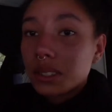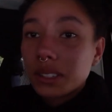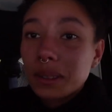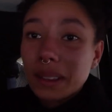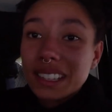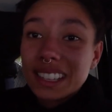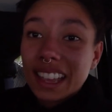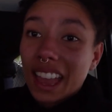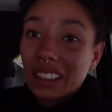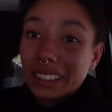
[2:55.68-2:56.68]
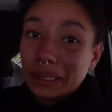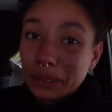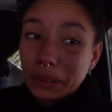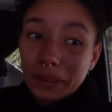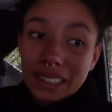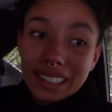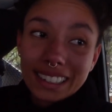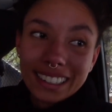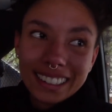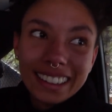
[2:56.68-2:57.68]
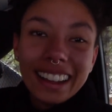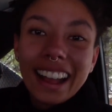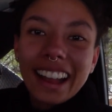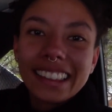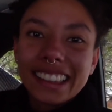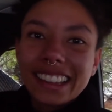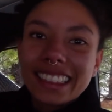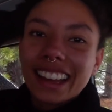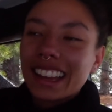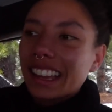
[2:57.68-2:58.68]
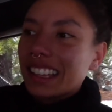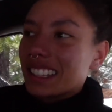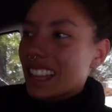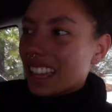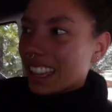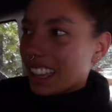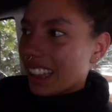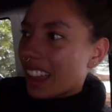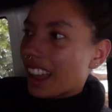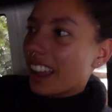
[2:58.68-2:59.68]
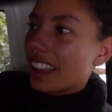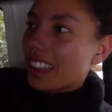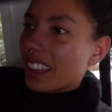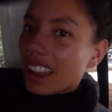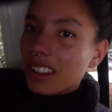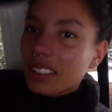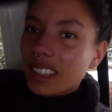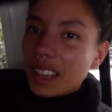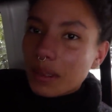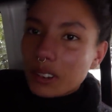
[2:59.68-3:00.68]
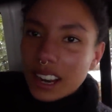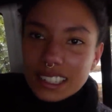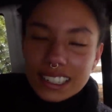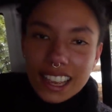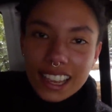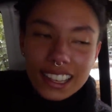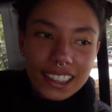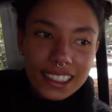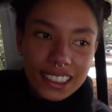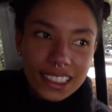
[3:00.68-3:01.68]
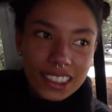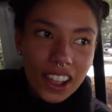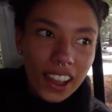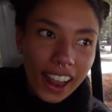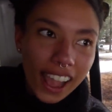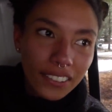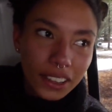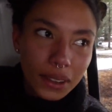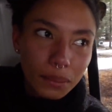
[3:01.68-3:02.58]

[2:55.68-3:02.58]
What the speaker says: really amazing how little you need. I think that it's like, I feel like I'm trying to take not having